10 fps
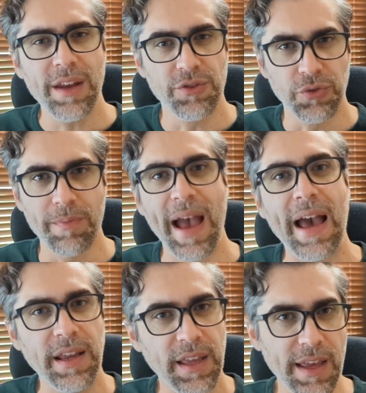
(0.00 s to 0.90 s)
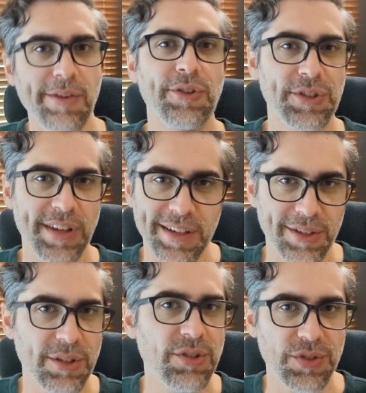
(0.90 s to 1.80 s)
dramatic, interesting
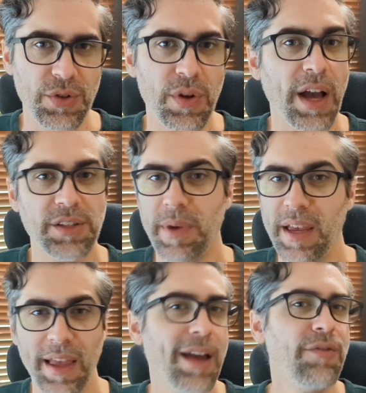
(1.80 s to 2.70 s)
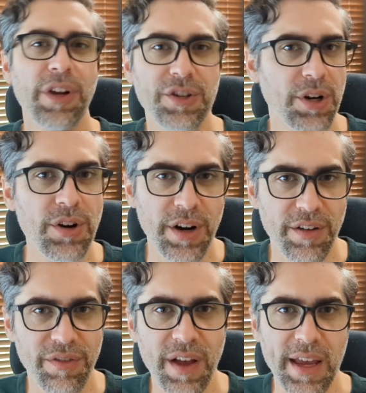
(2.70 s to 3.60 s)
decisions you got to make every turn in a
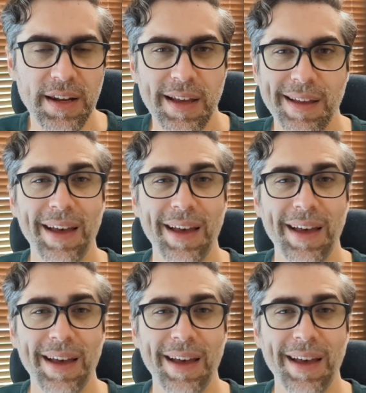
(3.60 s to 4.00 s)
fight. And